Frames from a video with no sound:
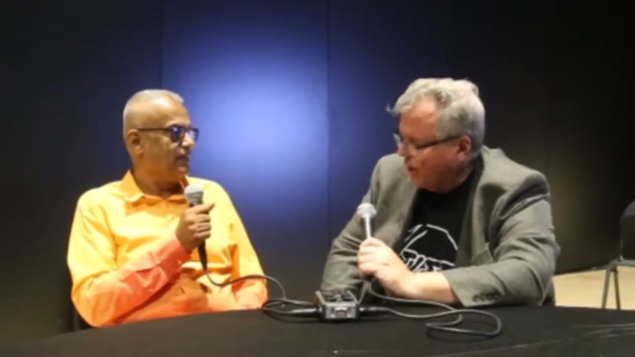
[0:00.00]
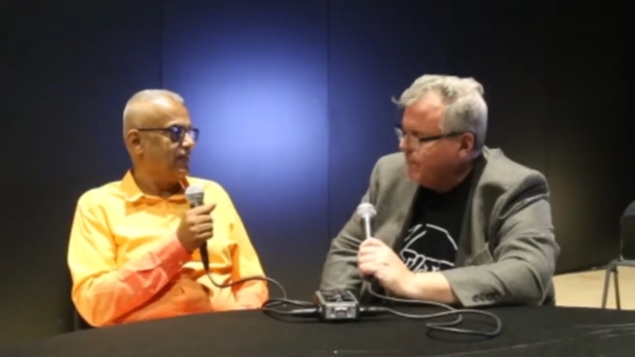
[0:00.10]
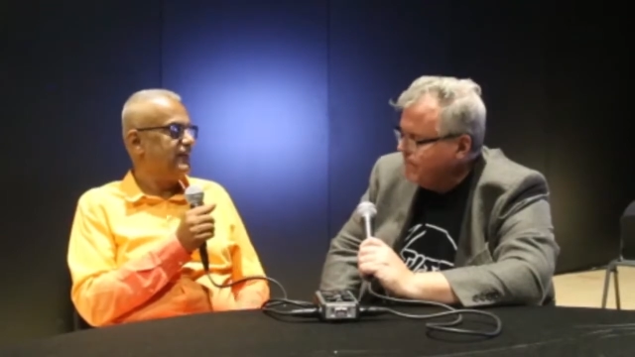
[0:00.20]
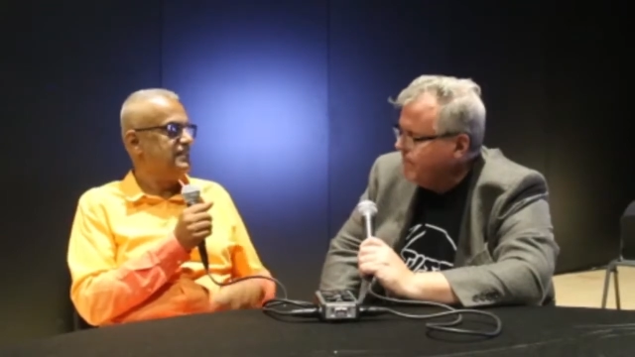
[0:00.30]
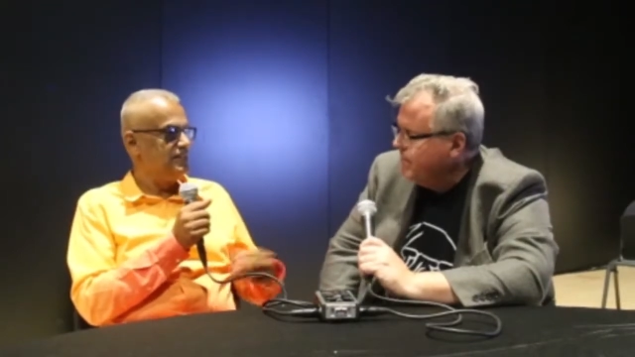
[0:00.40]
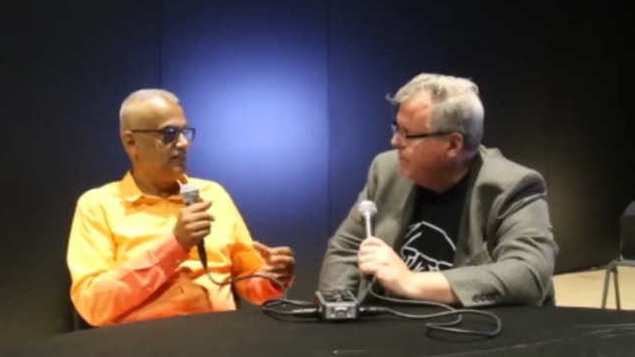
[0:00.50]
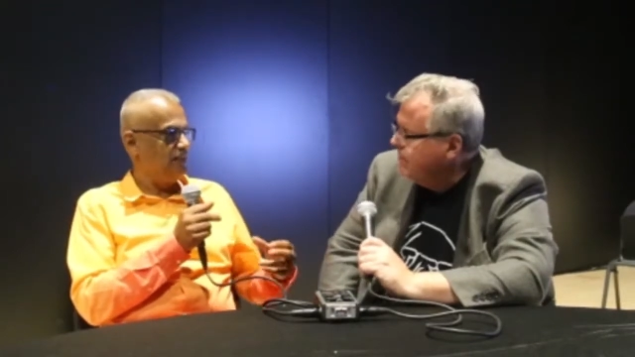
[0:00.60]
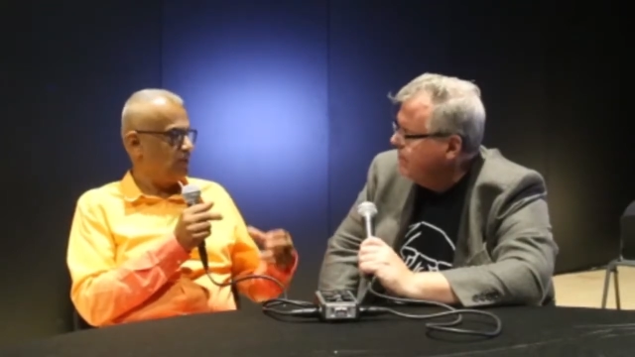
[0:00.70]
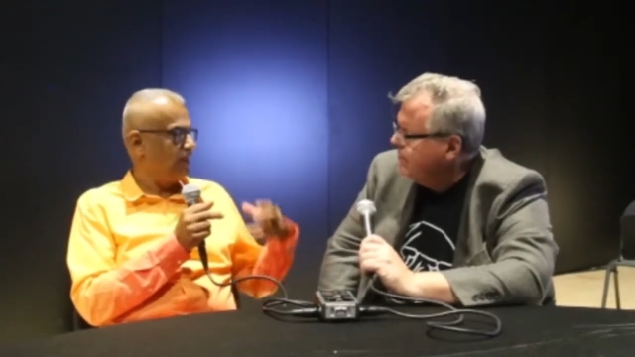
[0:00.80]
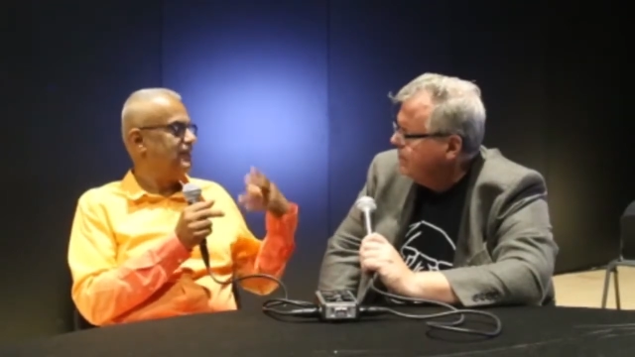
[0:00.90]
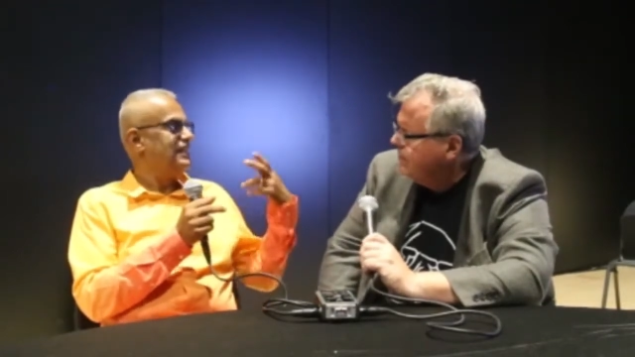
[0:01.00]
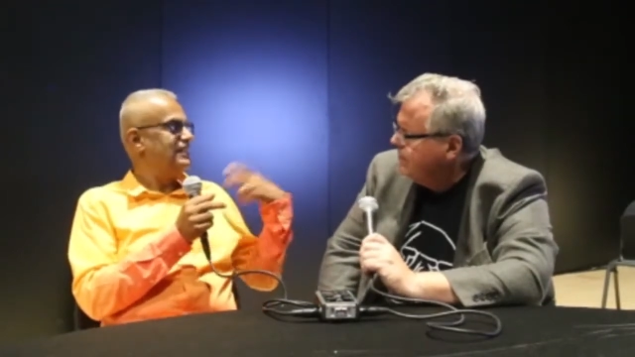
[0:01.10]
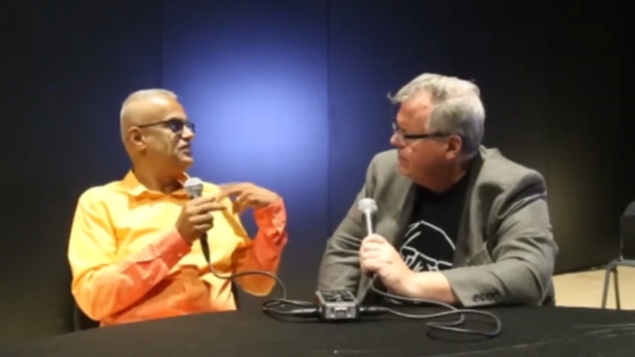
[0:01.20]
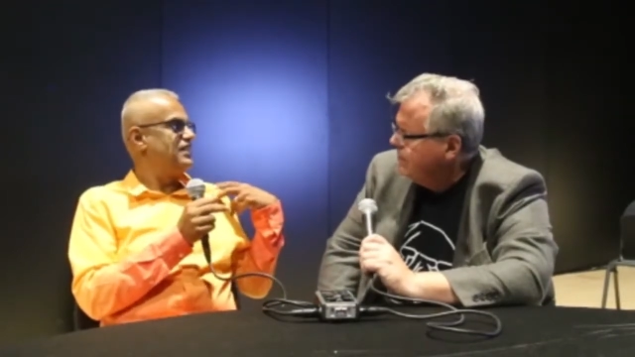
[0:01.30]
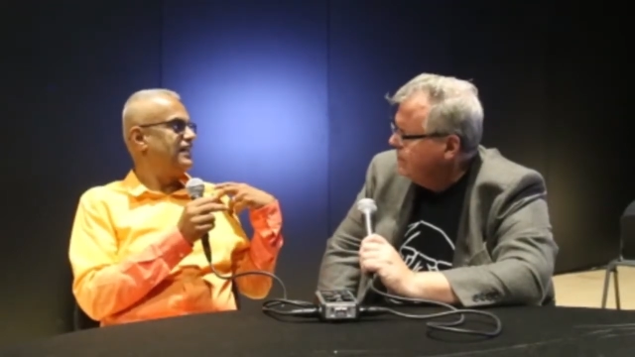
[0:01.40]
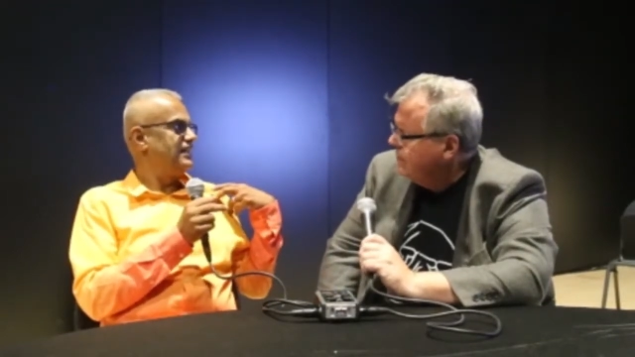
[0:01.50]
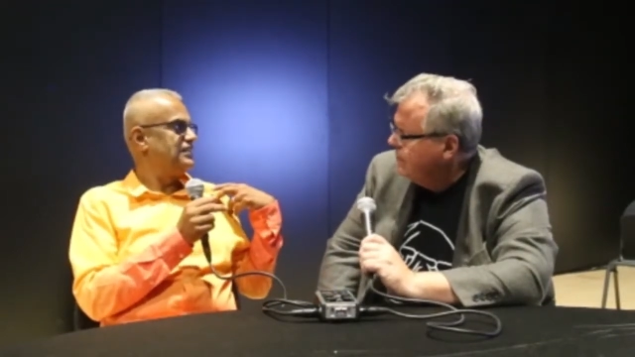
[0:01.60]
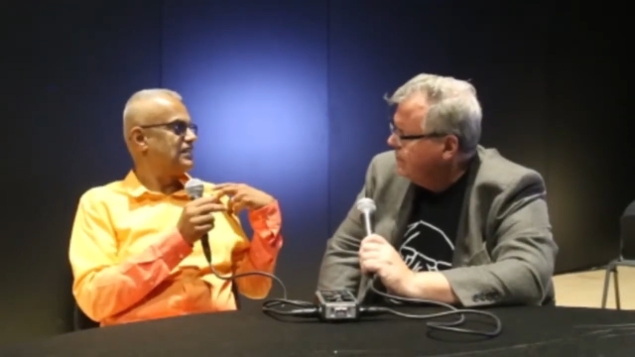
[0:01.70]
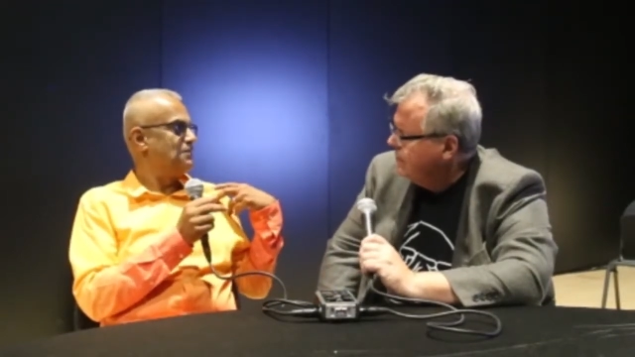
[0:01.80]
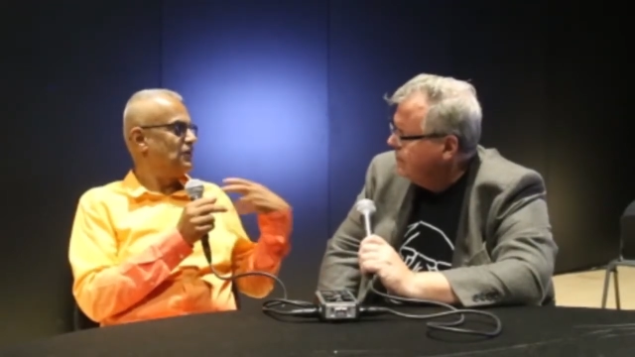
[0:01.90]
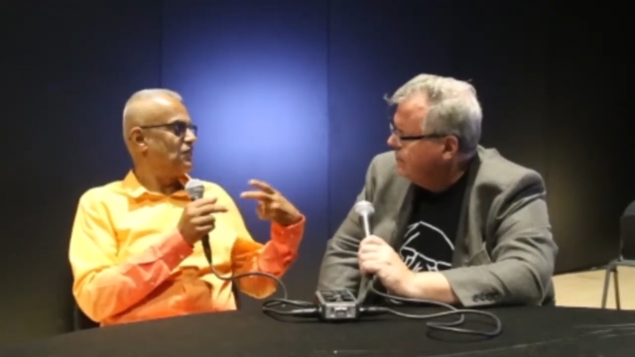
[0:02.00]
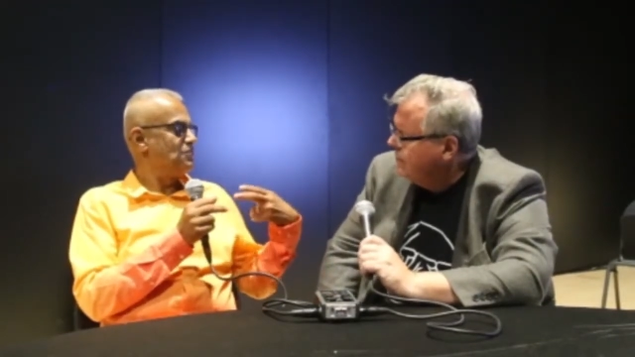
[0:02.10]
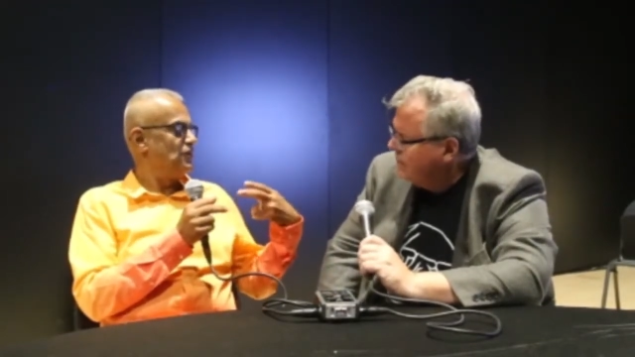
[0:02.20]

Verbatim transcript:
Speaker 1: it and just say okay, this data that's coming from